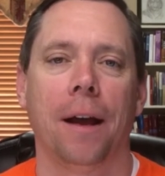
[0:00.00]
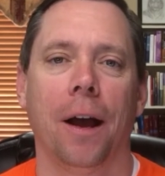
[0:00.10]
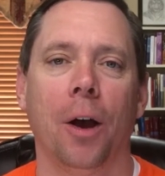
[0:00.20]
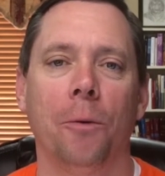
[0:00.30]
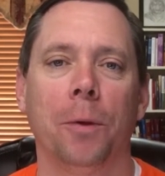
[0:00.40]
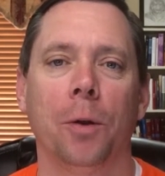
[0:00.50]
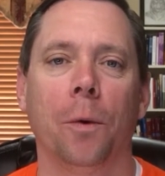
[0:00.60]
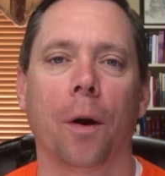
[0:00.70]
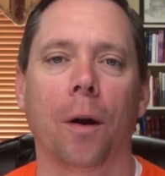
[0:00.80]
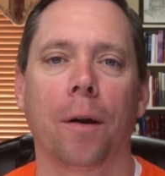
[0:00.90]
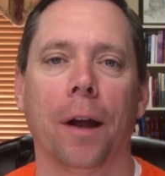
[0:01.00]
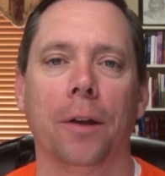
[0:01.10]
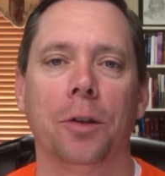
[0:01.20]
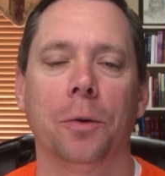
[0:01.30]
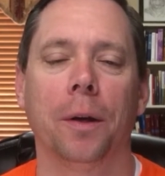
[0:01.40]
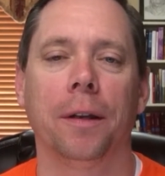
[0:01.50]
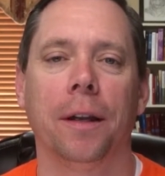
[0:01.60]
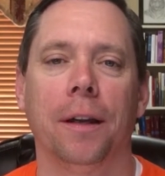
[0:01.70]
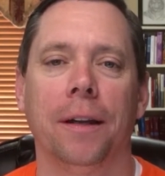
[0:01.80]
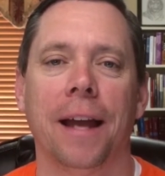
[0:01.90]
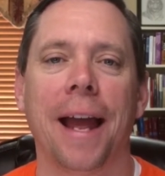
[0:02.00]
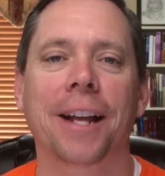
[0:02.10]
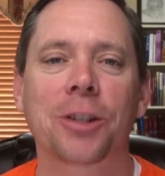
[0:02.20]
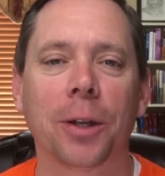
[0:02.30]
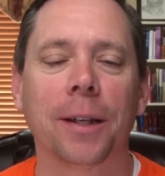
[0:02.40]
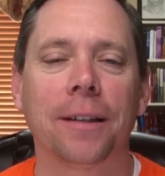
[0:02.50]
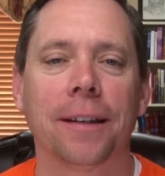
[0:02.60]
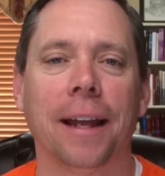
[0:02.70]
I hope you are doing excellent,